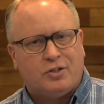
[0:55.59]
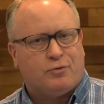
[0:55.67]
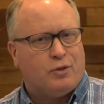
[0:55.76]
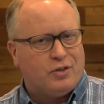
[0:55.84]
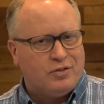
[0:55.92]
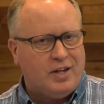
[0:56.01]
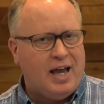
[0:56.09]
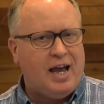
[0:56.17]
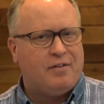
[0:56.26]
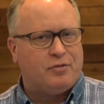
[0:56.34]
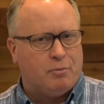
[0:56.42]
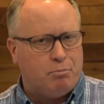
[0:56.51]
for the
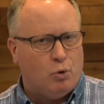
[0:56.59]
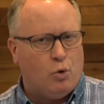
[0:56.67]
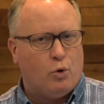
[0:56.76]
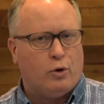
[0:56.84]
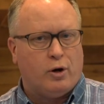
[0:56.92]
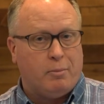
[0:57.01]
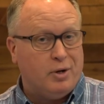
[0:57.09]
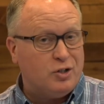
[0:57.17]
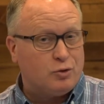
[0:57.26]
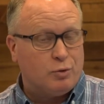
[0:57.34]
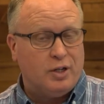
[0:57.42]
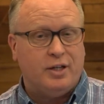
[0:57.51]
staff, the board, our
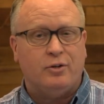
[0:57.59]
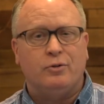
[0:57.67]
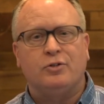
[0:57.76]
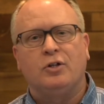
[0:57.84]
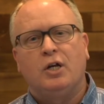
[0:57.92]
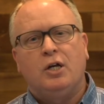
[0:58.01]
ministry leaders.